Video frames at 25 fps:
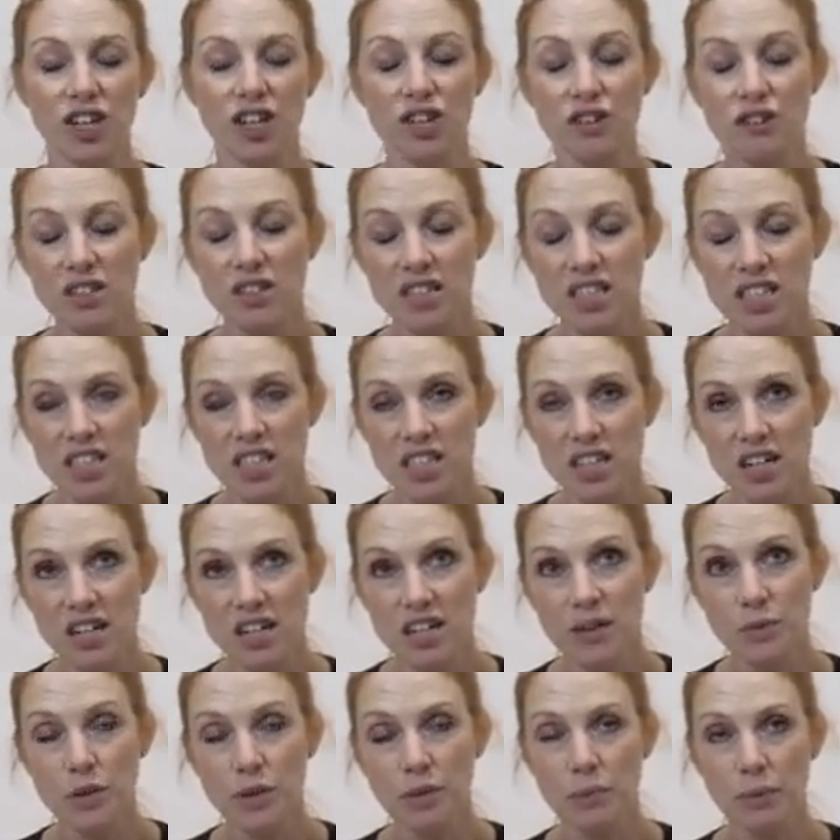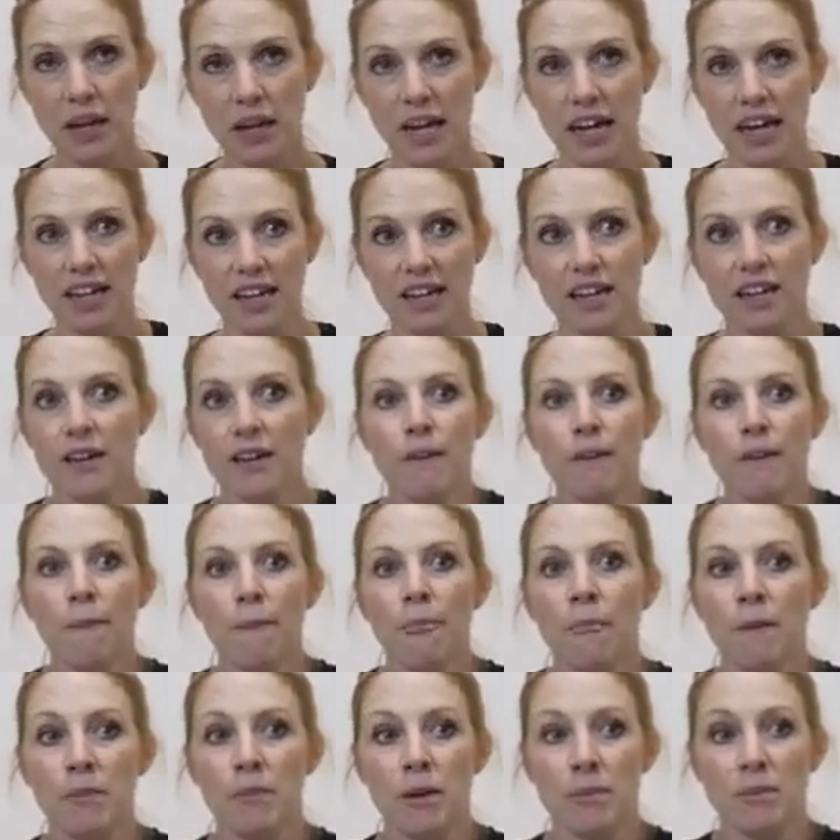You can start with plank,
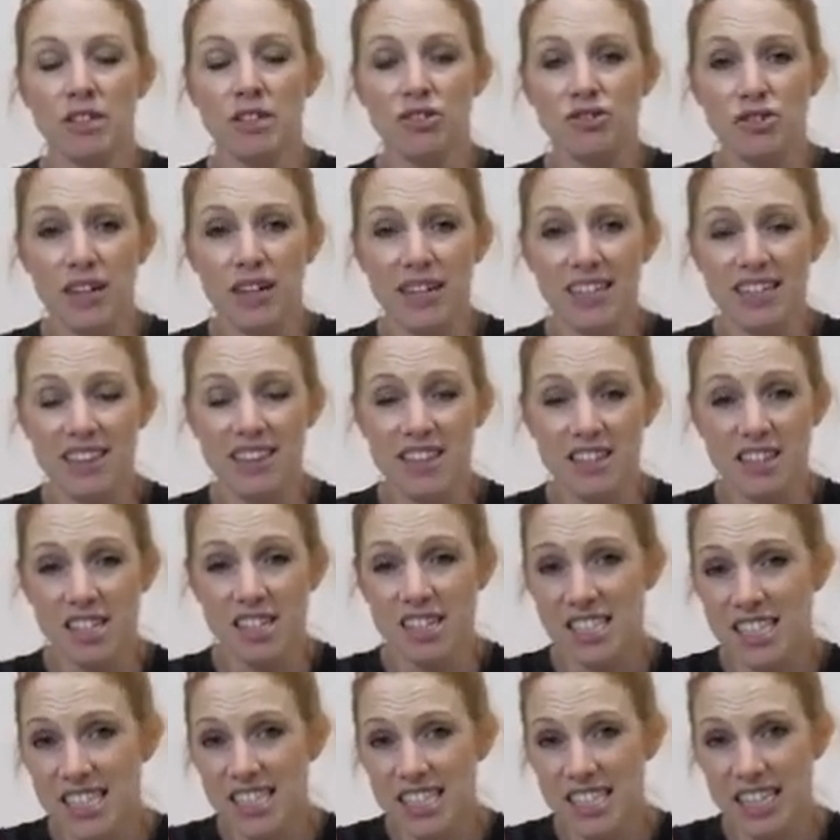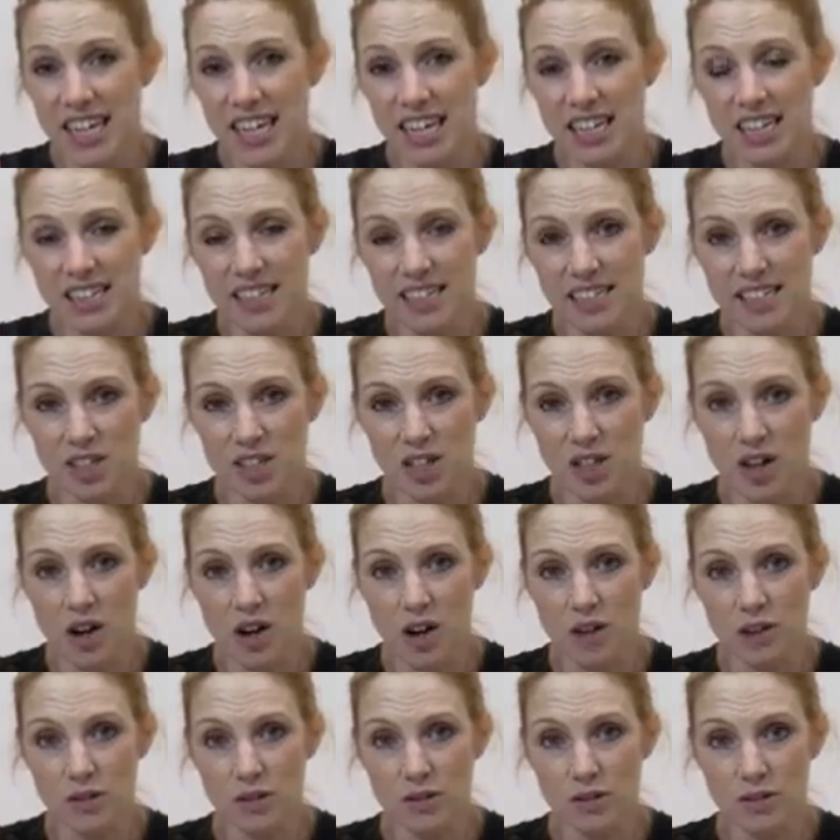maybe trying 30 seconds to
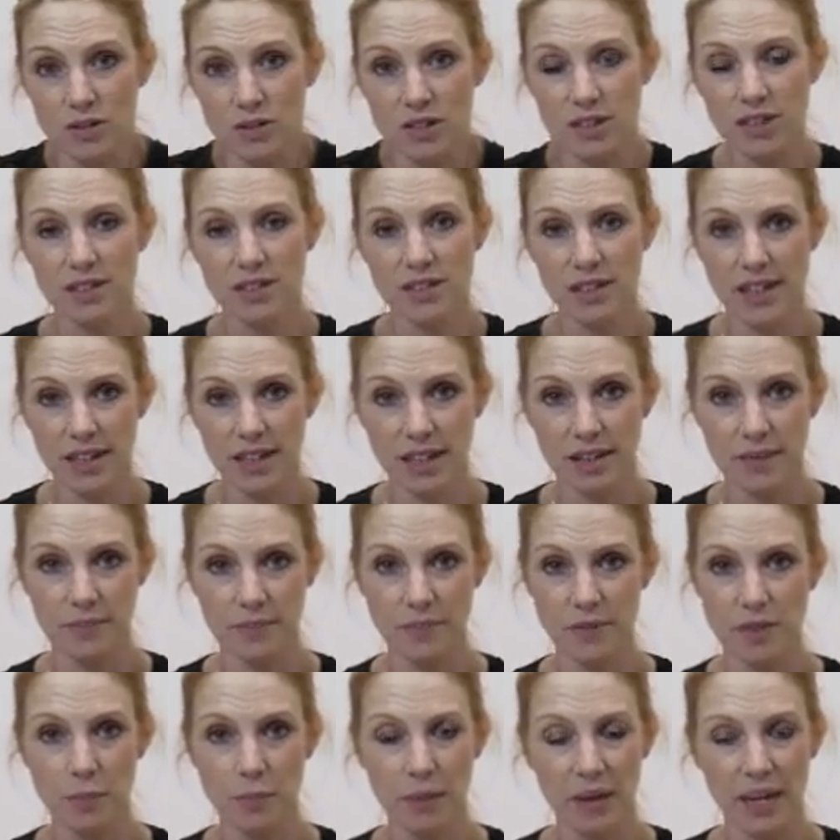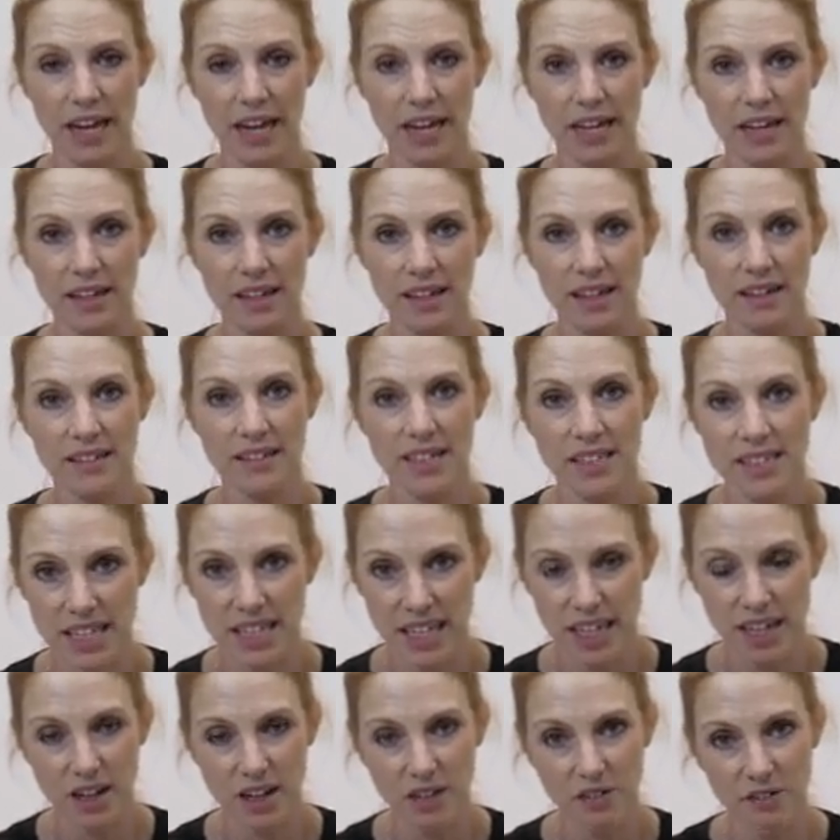hold the plank and then
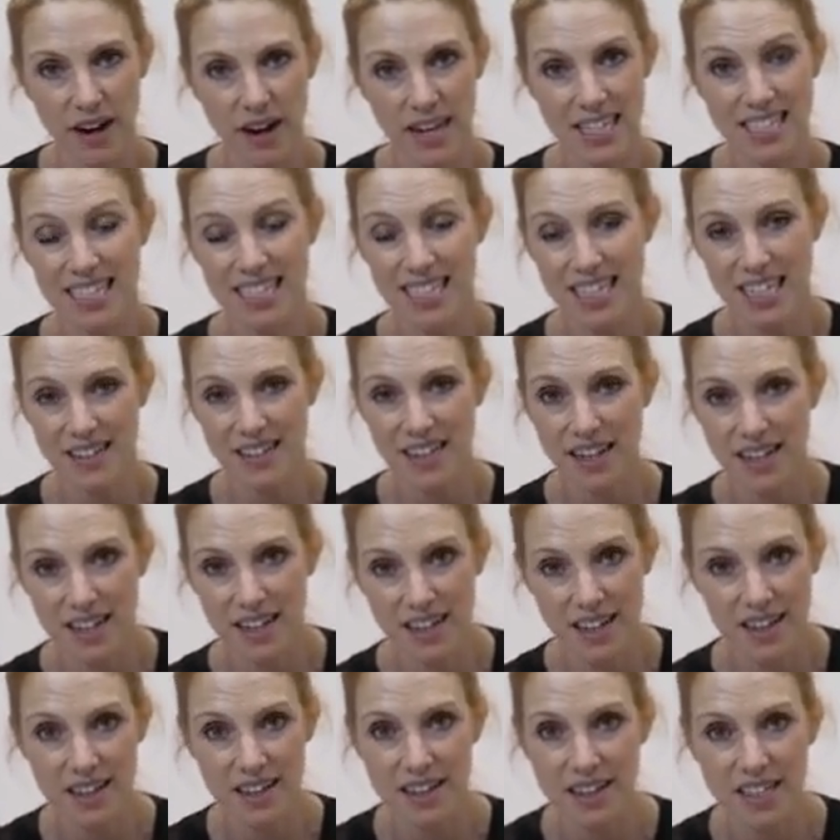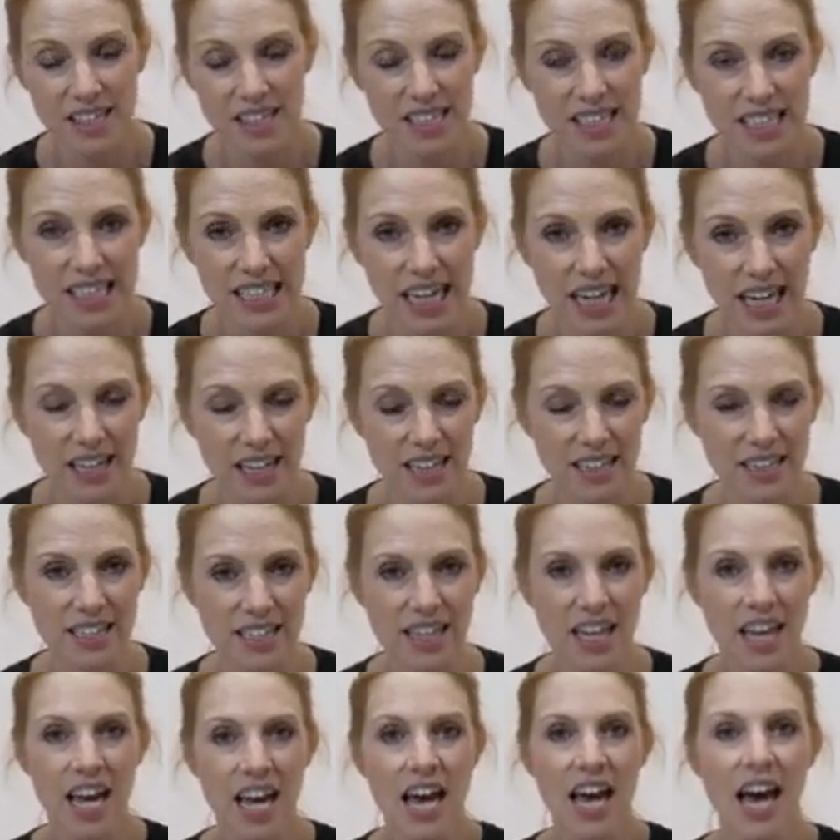taking a rest and then another 30 seconds
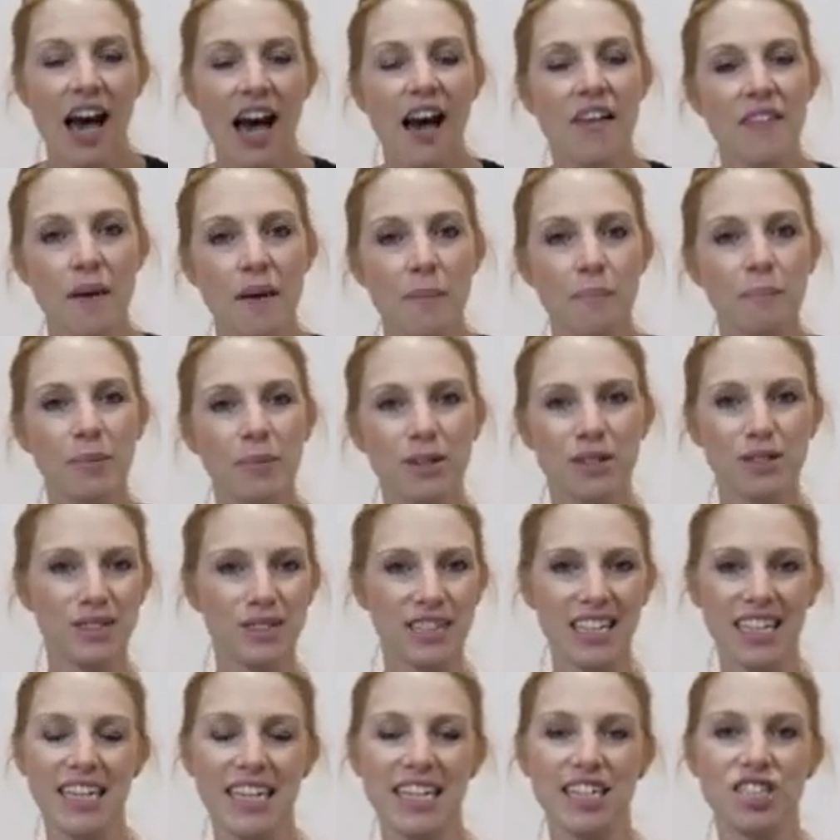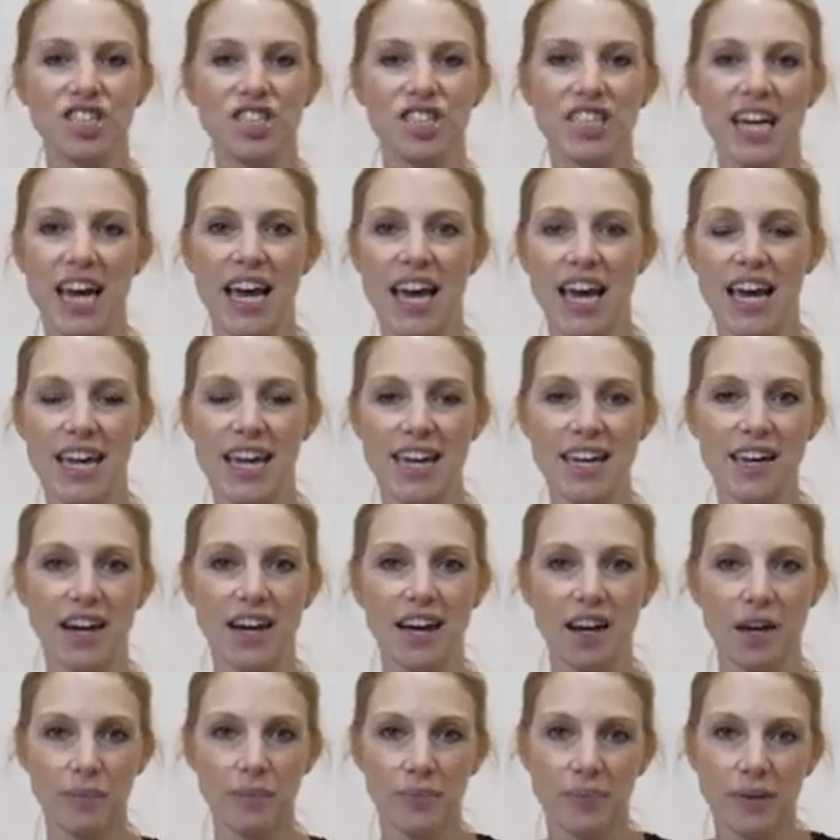and then building each day
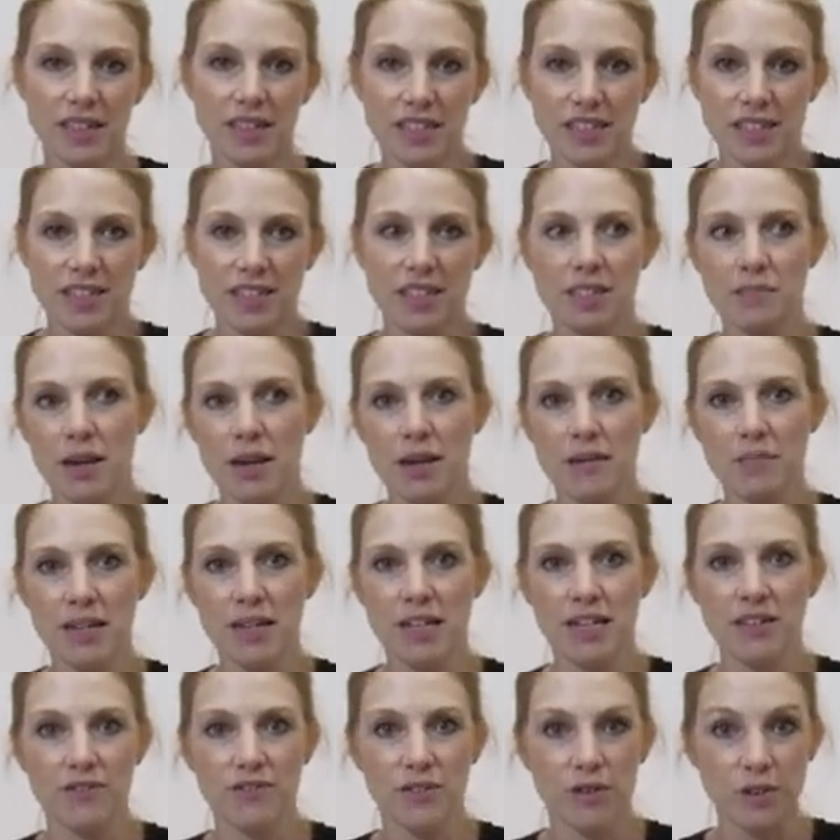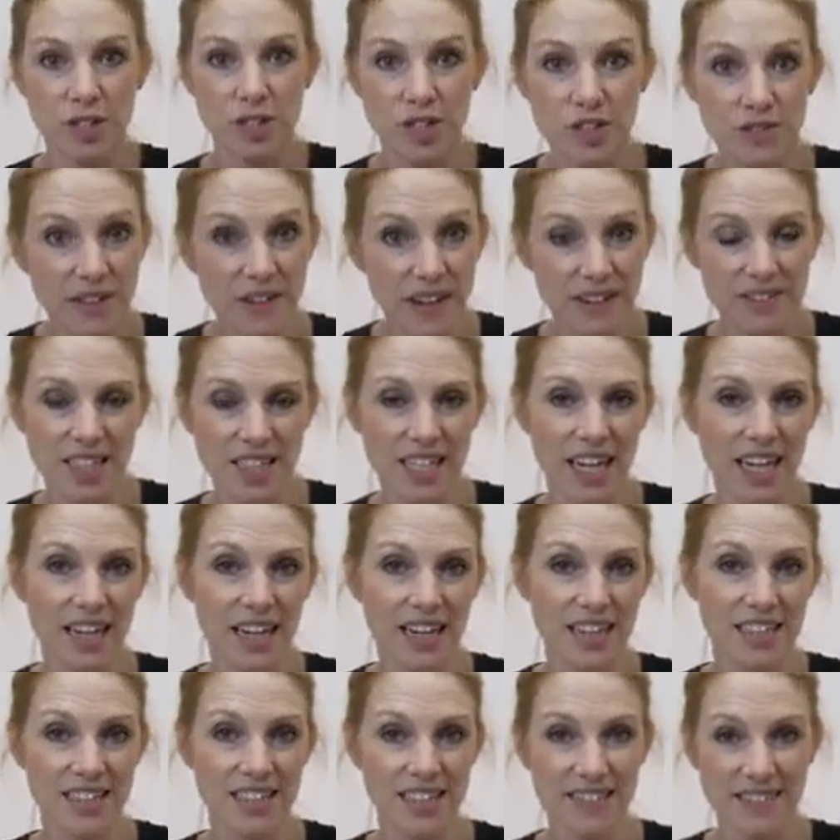up to maybe 45
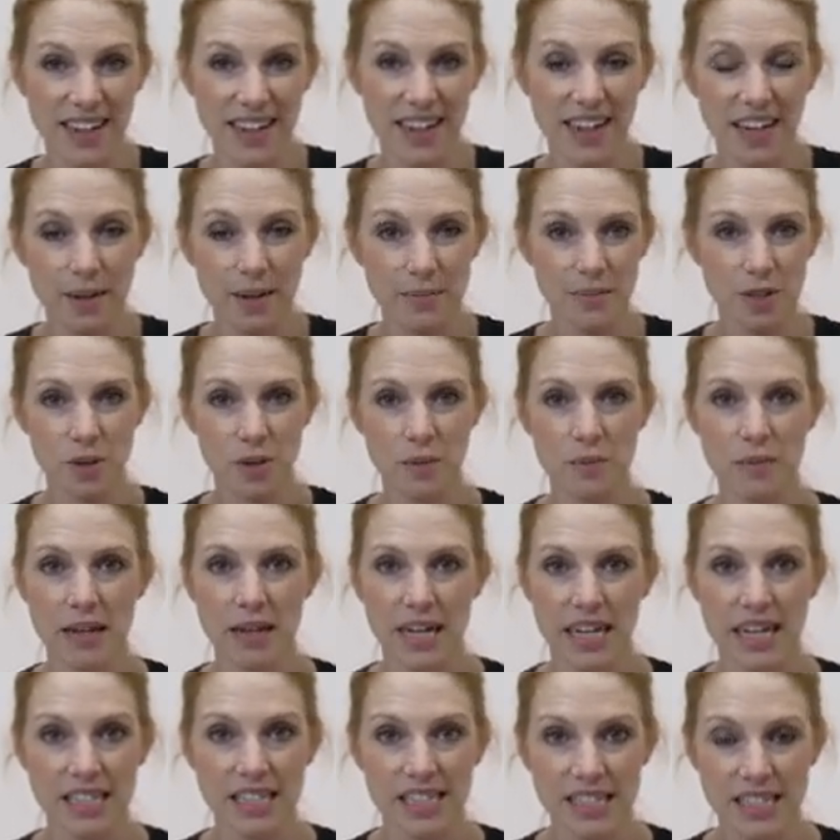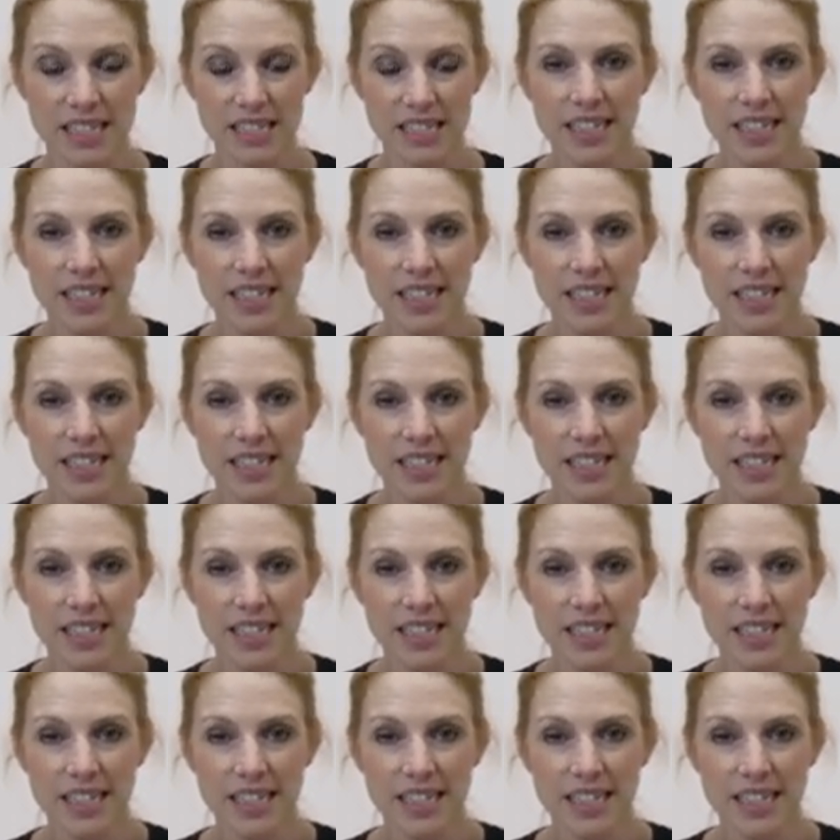seconds and then up to a minute.